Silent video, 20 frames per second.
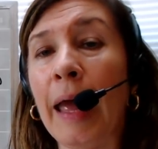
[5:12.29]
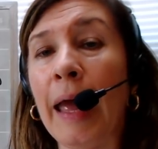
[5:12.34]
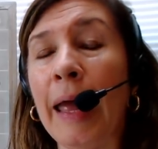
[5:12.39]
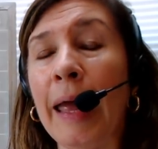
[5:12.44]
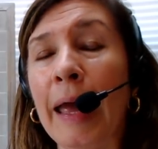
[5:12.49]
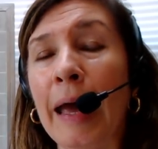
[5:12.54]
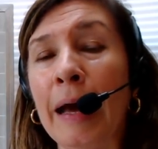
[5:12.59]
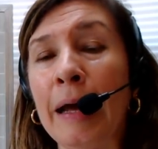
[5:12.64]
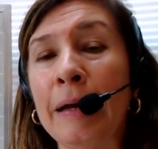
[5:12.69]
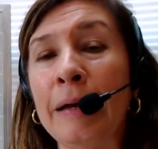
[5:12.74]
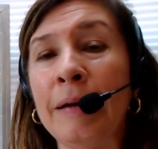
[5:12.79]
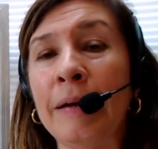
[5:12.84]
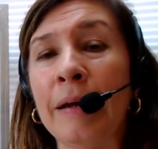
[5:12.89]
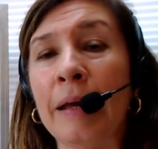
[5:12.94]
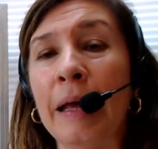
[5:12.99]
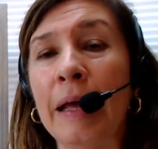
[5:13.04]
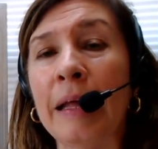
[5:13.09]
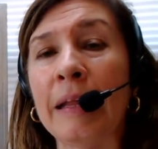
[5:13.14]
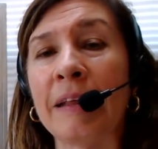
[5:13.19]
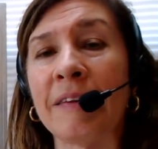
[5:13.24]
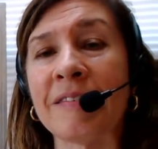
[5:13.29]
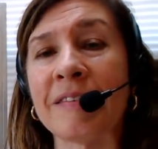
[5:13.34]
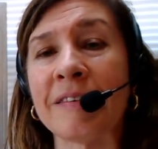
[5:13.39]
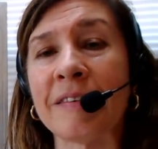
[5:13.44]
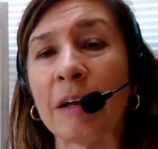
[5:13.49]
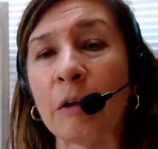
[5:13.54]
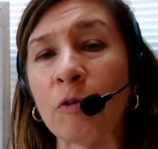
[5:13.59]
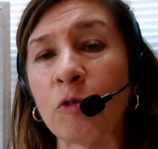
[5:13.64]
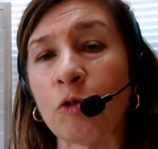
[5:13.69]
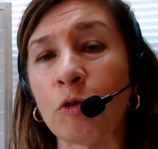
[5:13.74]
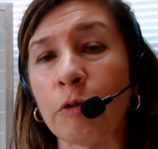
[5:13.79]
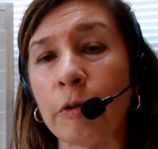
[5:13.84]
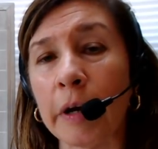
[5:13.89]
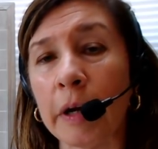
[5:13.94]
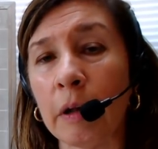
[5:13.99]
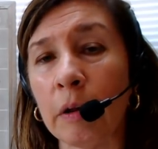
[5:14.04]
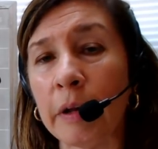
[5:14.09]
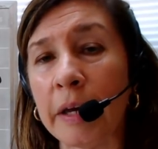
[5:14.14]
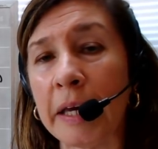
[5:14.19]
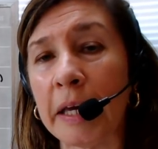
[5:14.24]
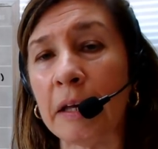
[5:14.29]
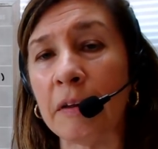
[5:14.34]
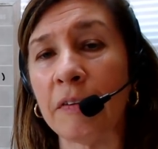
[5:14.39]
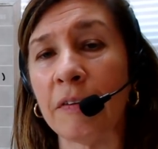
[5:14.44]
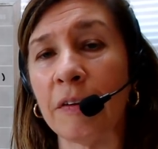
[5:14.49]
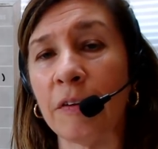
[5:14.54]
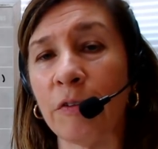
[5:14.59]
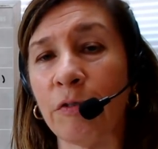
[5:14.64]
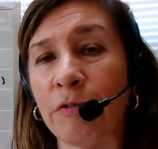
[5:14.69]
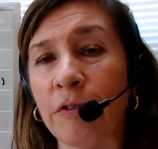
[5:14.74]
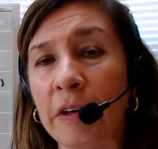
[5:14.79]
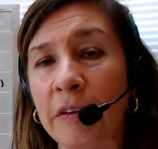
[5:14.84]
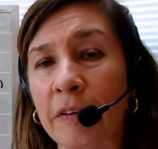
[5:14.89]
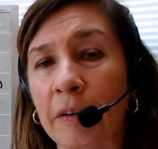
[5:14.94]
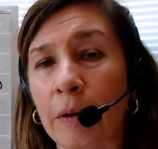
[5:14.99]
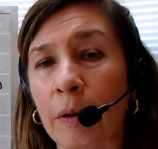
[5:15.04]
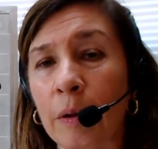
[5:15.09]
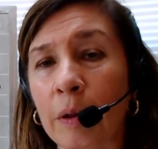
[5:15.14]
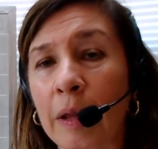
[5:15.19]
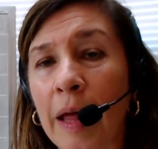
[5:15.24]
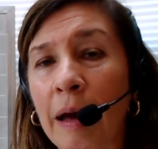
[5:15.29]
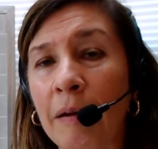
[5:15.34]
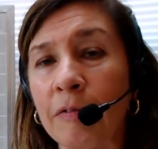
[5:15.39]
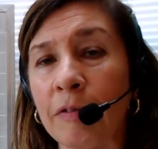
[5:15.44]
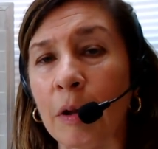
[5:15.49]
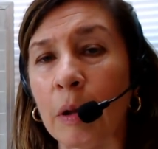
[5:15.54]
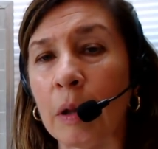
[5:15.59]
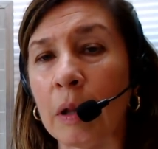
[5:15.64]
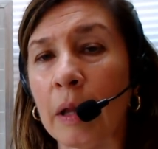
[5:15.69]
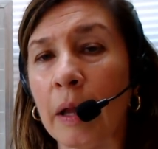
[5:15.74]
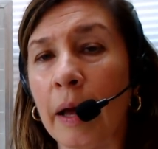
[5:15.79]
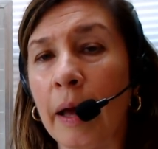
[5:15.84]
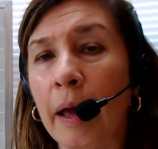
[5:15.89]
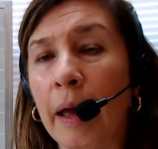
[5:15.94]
And it's still trickling into the physical level.